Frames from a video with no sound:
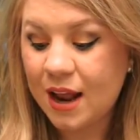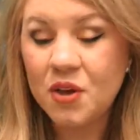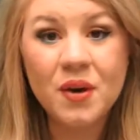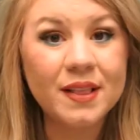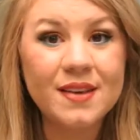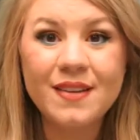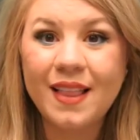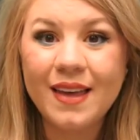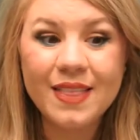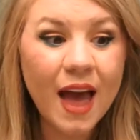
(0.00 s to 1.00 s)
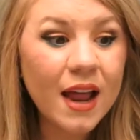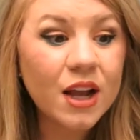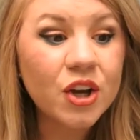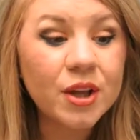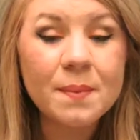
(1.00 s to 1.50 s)
you can leave it like that,
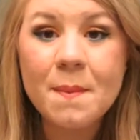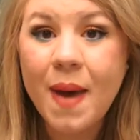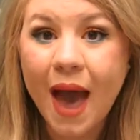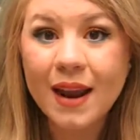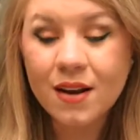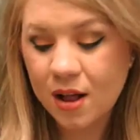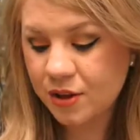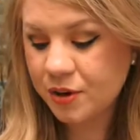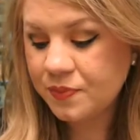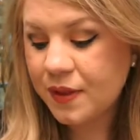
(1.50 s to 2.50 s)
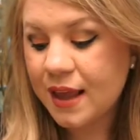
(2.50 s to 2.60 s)
a good matte color.